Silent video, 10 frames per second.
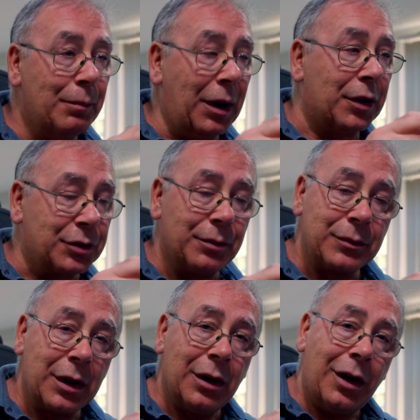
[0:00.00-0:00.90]
But
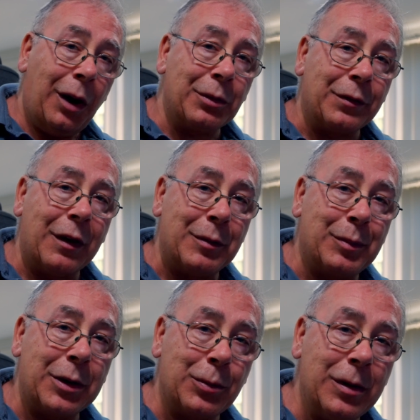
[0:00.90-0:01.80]
I was very
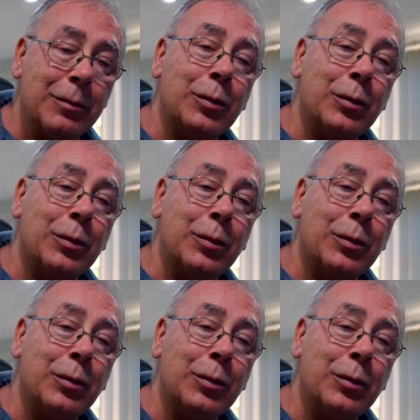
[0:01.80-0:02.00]
pleased with it.